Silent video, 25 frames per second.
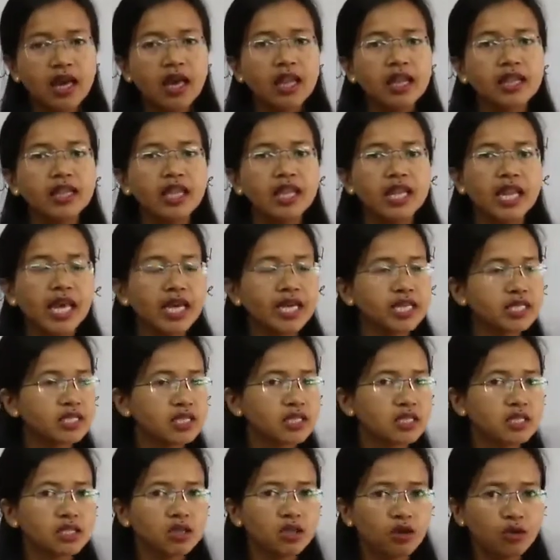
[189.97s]
The
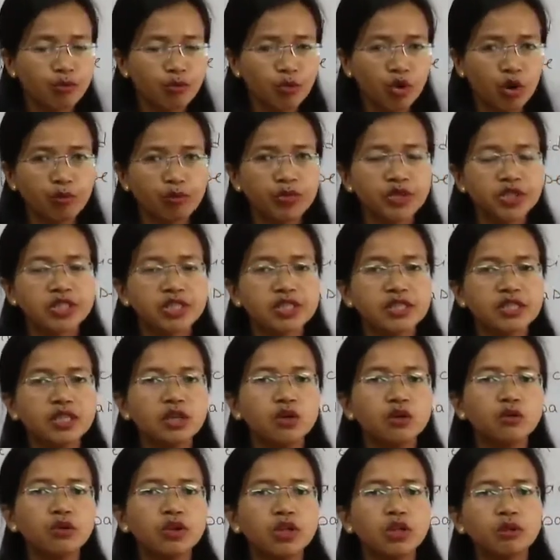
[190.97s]
next property
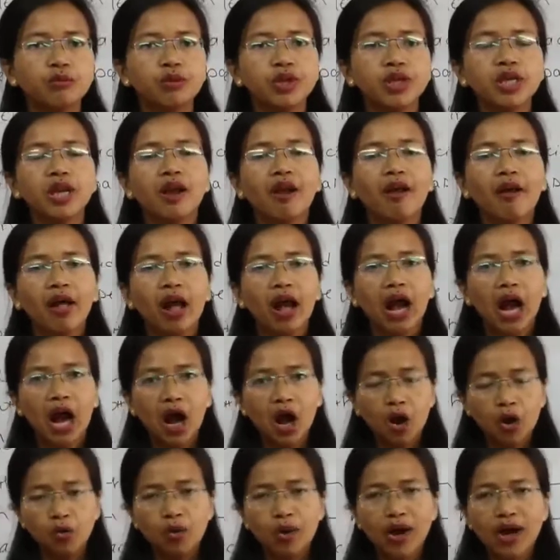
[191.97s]
will be
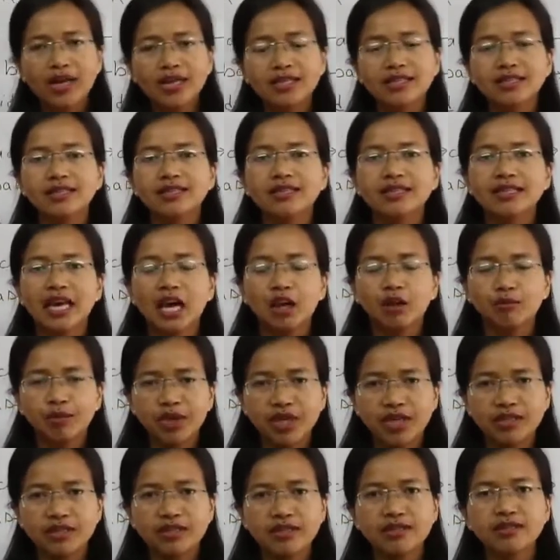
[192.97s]
how acids and
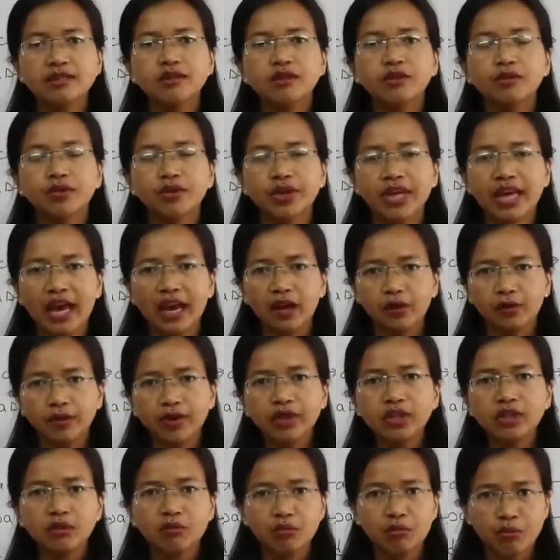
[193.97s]
bases react
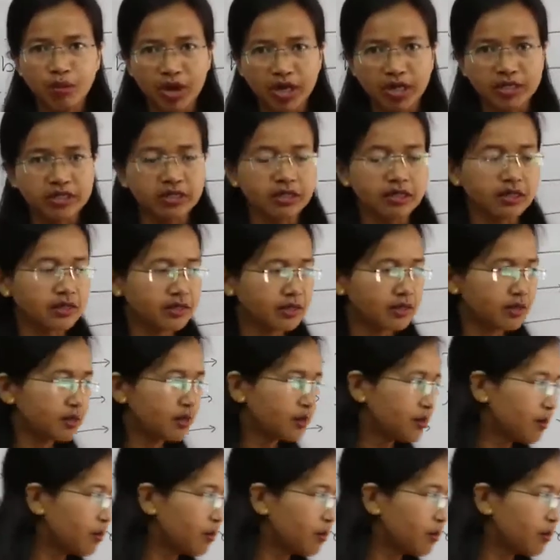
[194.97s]
with metals.